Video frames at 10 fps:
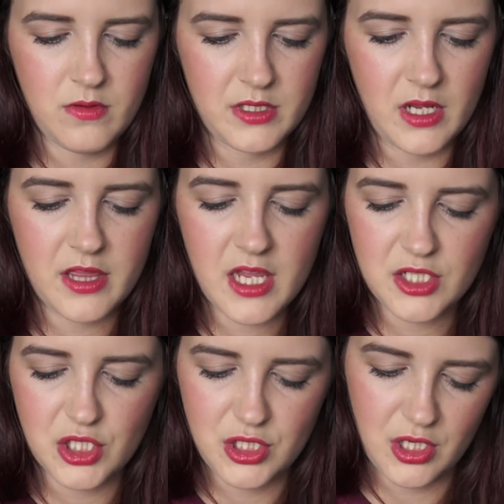is it? I think
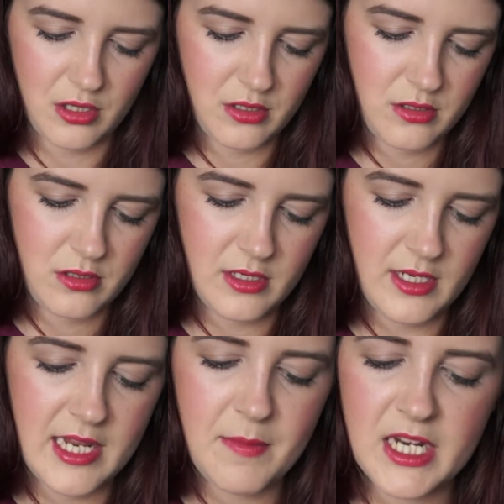it's just a
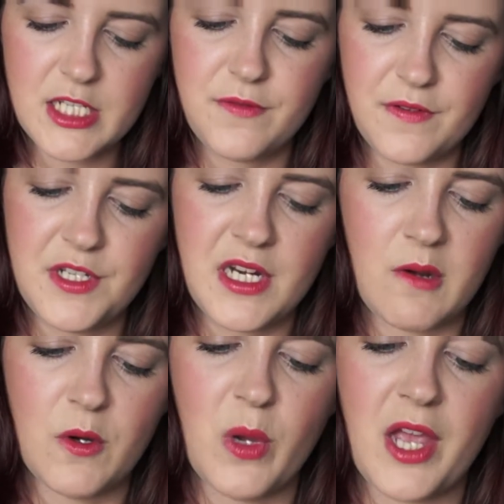Limitless 15
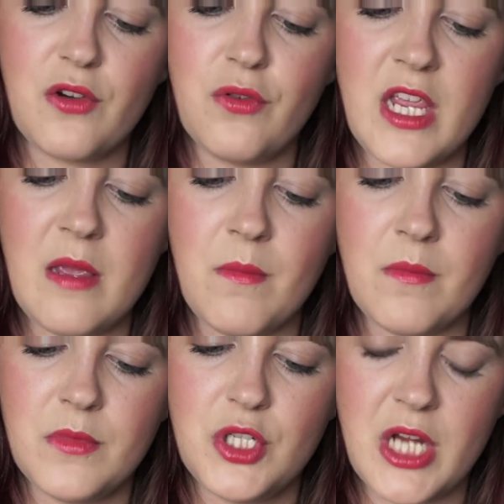Hour Wear
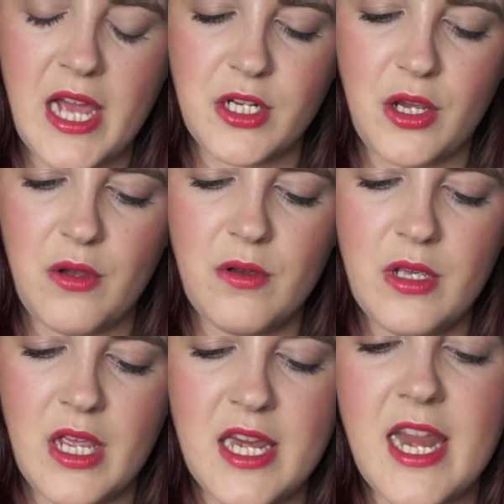Cream Shadow
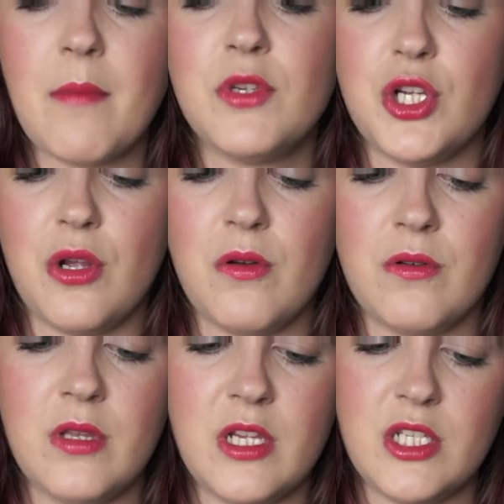in Neptune.
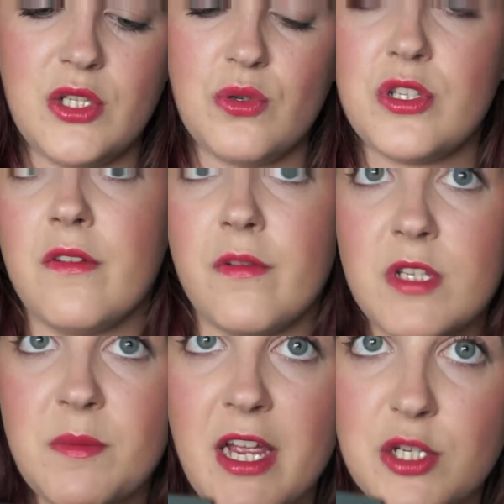This is also from
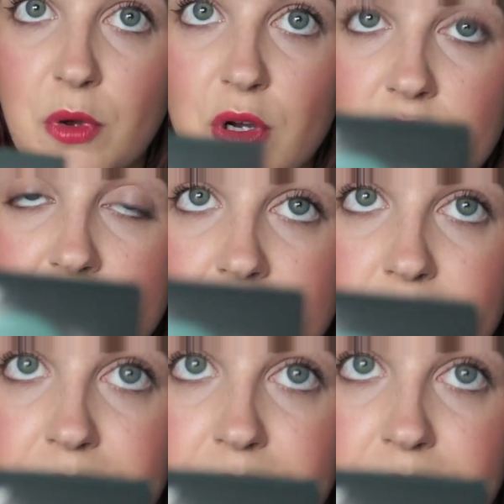Smashbox,